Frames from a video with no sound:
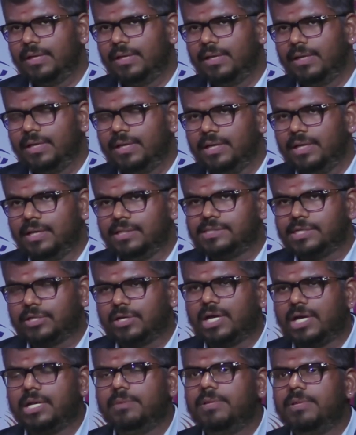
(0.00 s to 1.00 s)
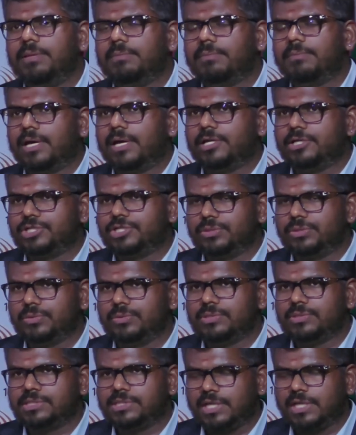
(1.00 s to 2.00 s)
its economy managed to
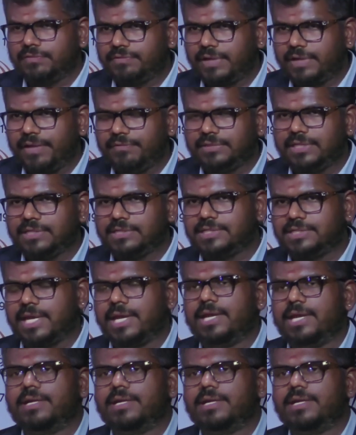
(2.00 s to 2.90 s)
survive that scare.